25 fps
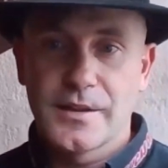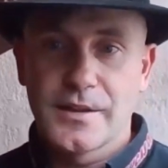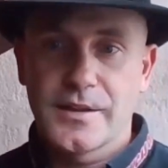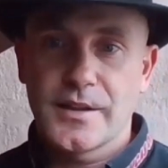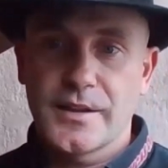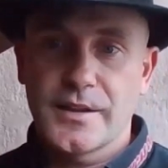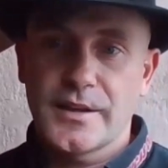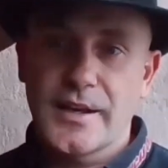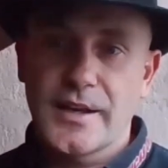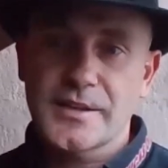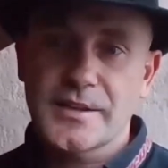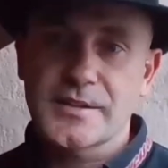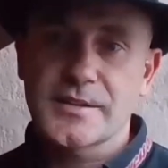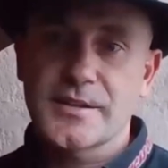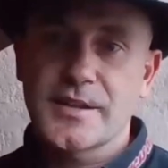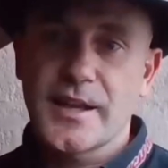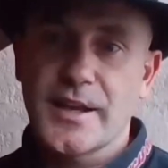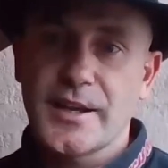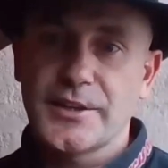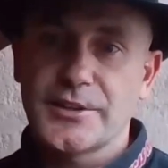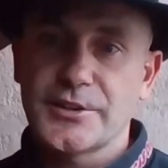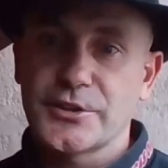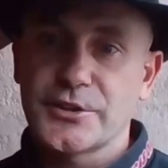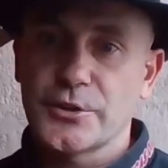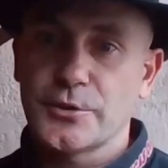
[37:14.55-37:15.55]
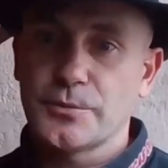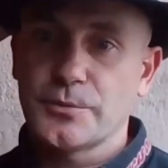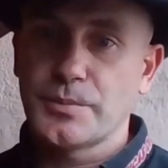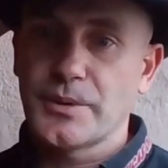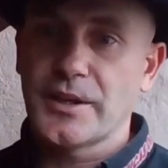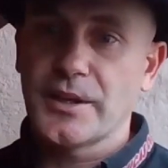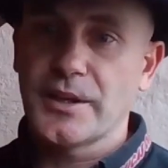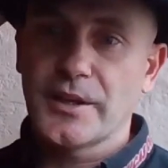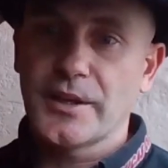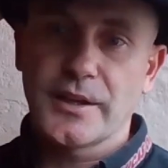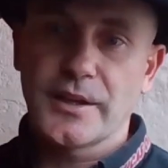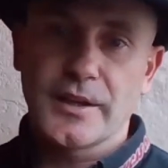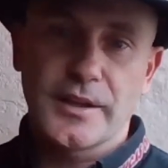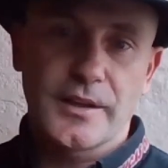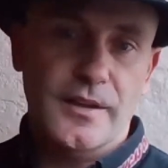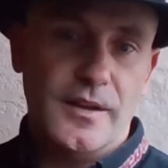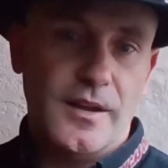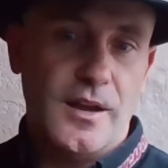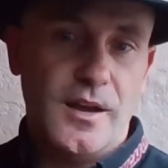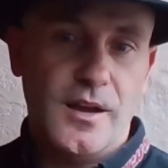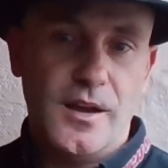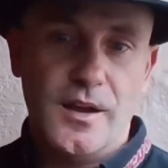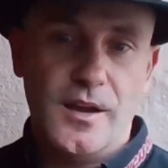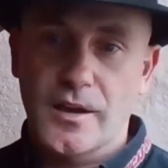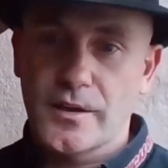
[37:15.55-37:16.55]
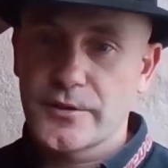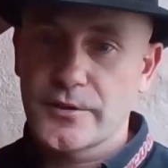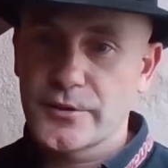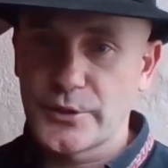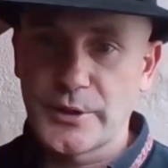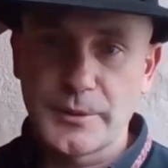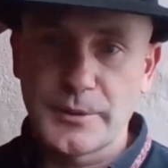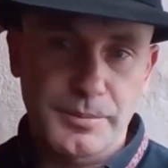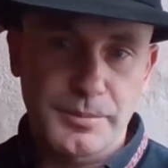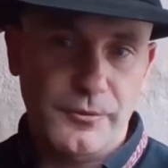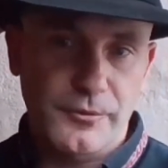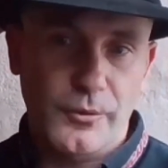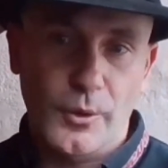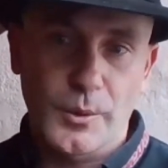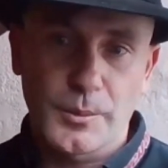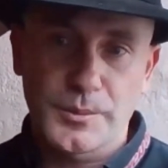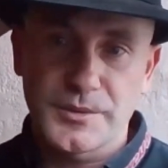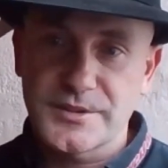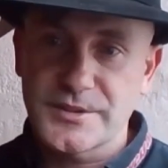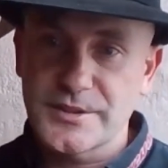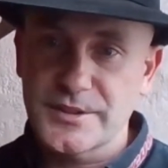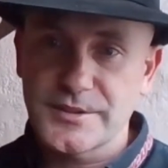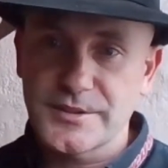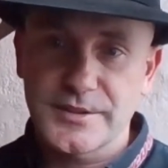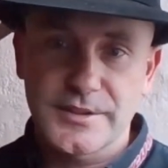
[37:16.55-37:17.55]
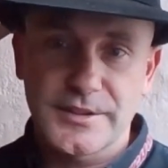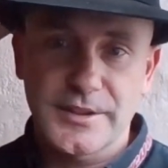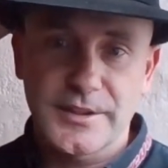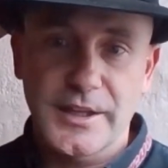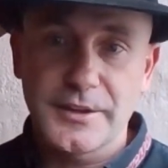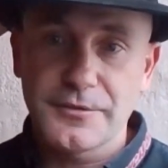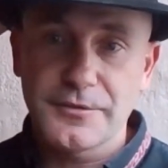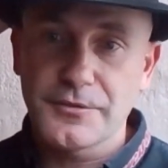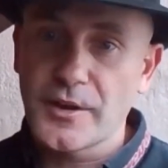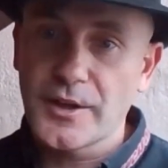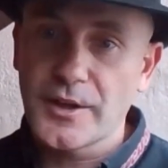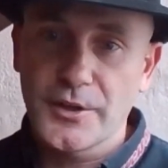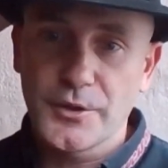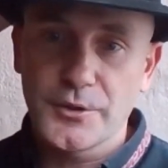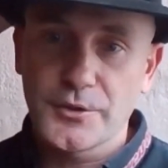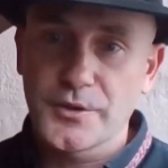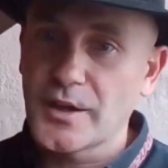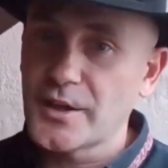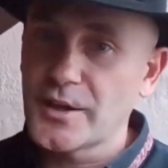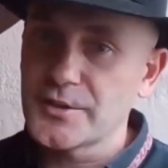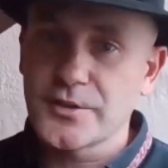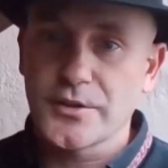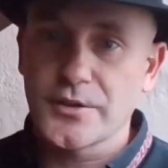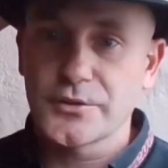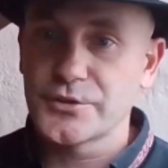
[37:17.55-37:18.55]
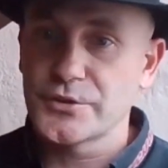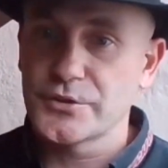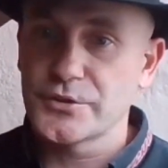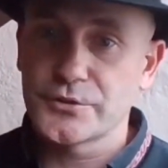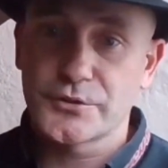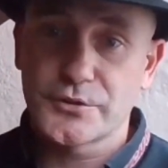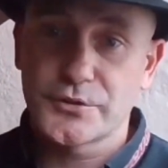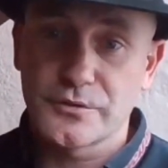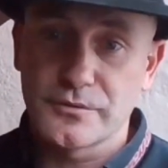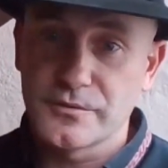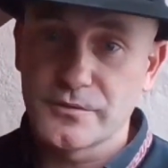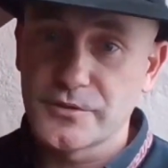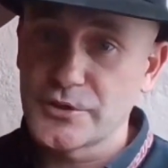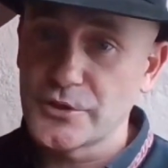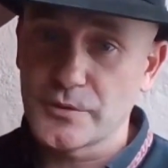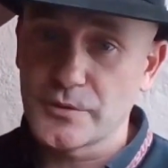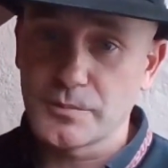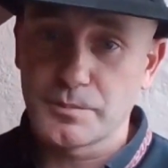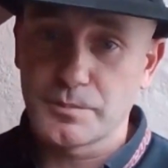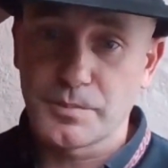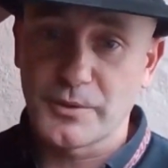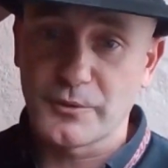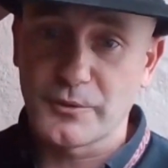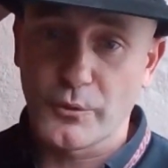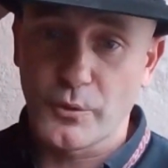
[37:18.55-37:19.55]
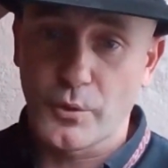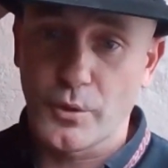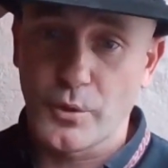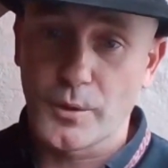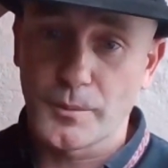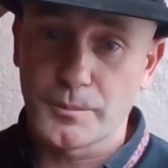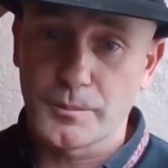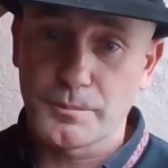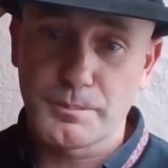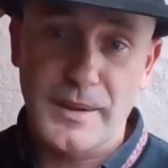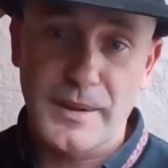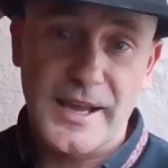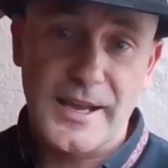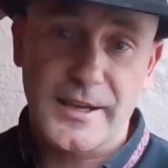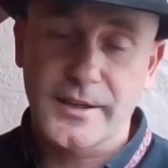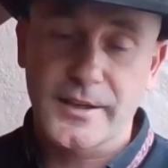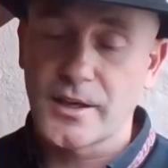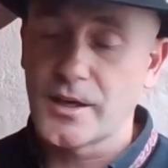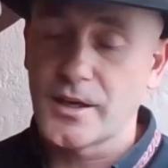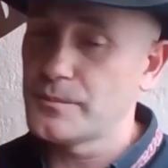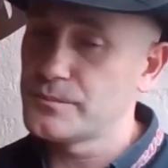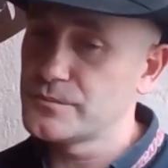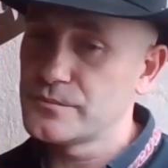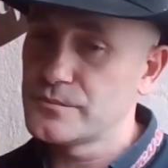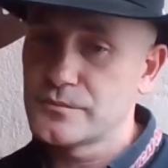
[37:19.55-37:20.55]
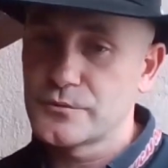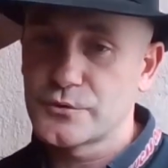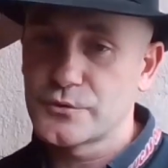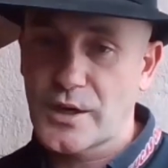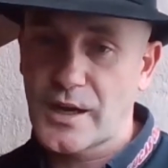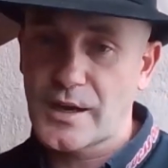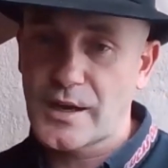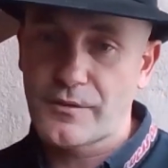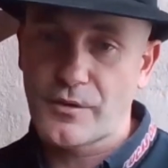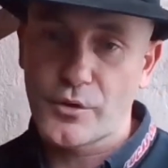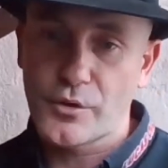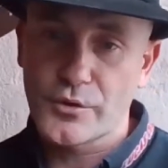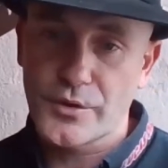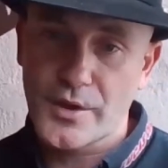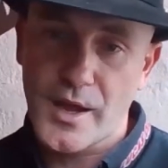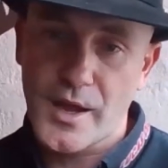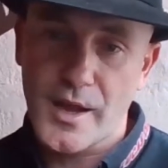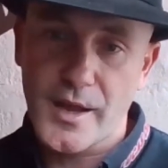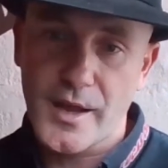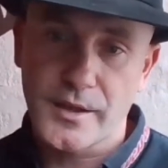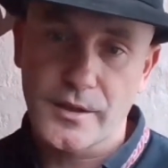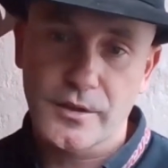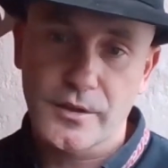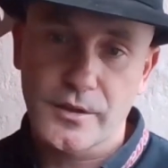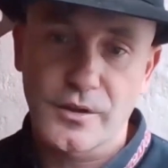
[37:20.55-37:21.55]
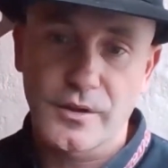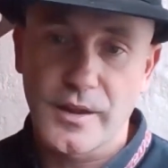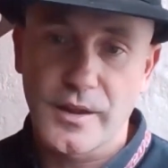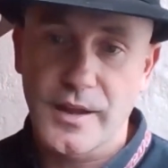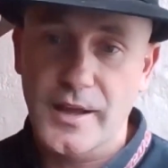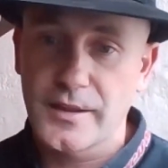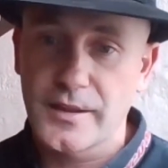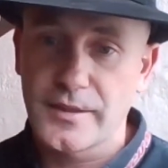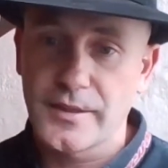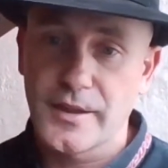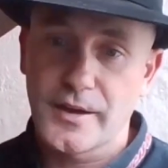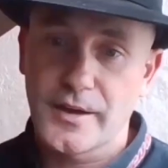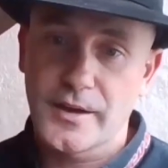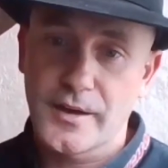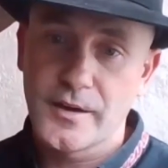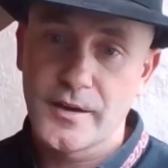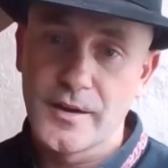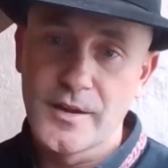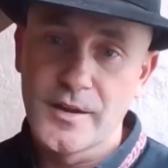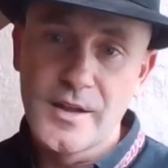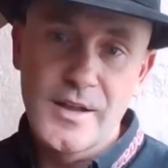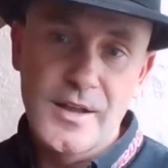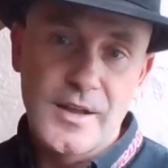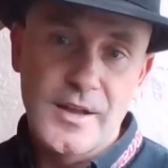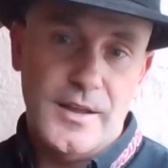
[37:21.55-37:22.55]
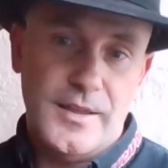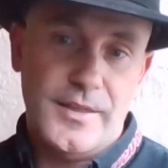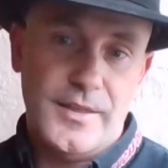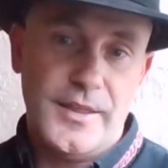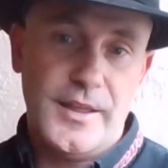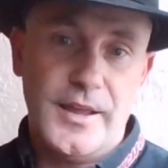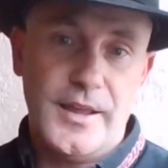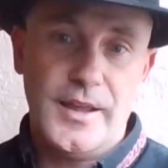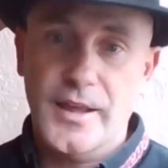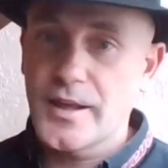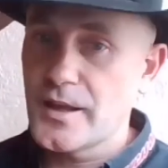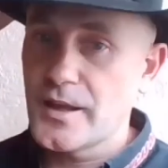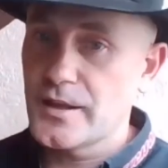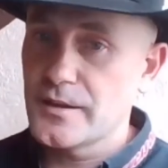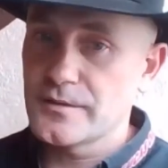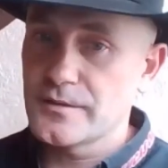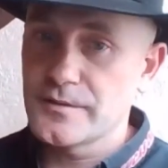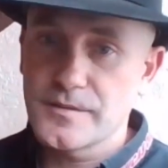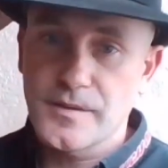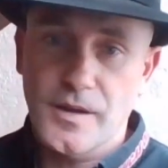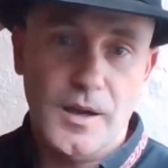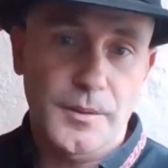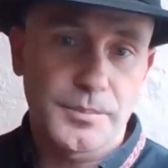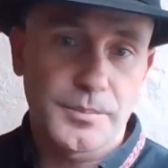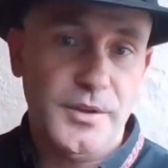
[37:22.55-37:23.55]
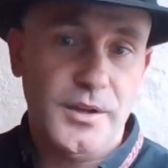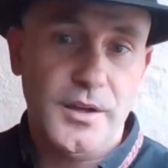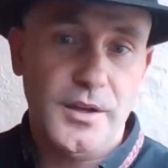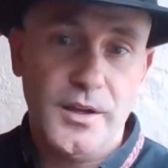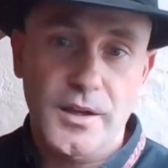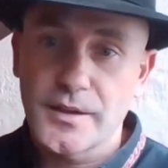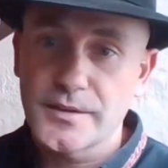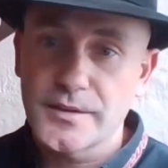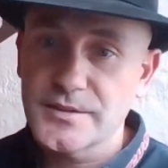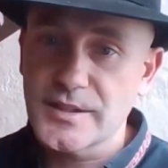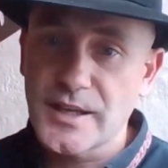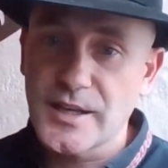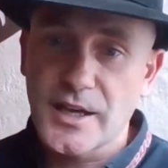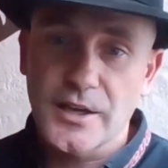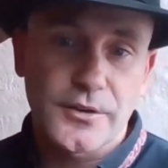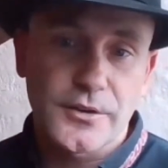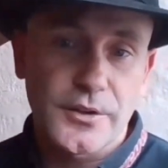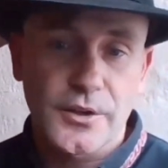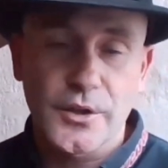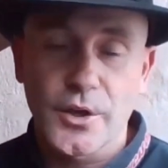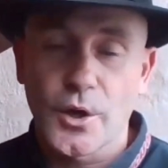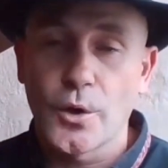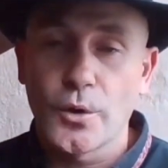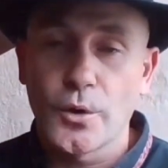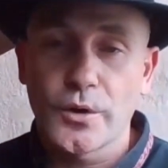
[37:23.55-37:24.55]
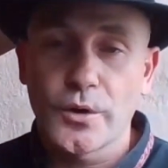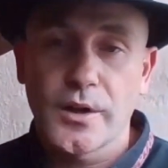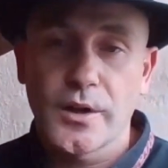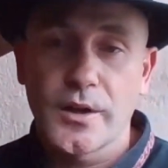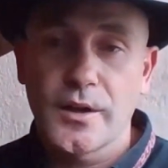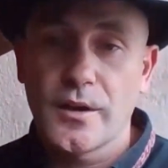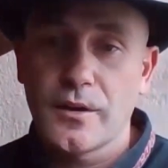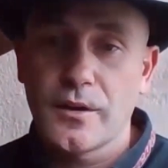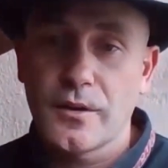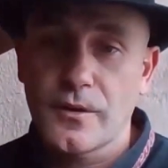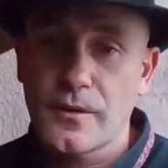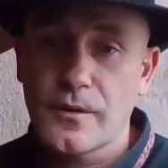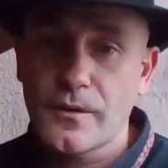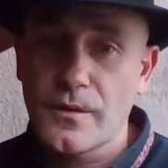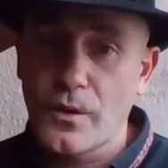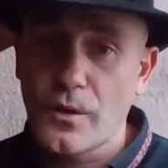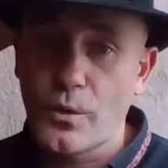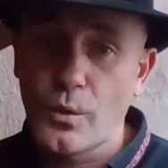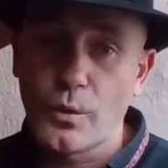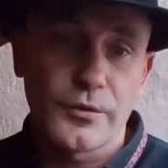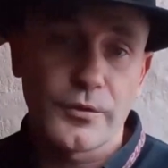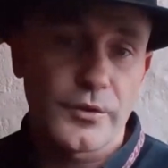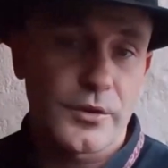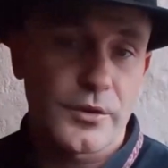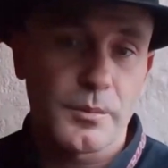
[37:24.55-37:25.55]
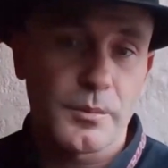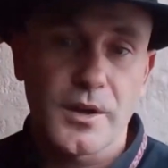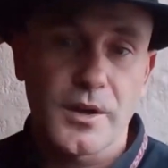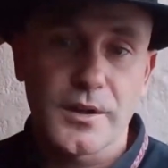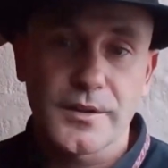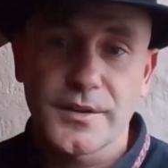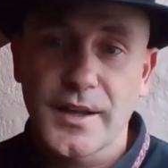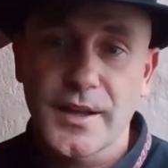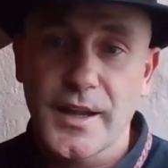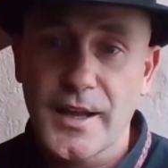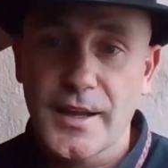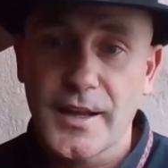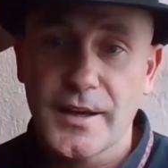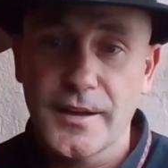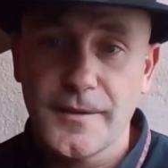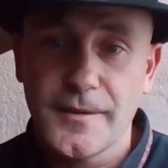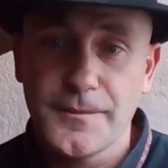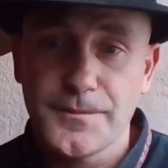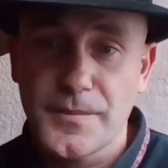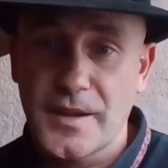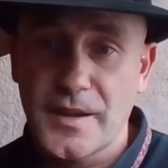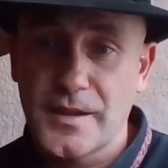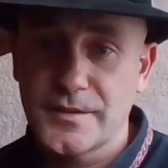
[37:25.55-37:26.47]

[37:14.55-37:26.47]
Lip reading: Then the next day she'll be 3 performances in Nephi, Utah. So she'll perform, pack up, drive all night, head there, and then up to South Dakota or over to Montana.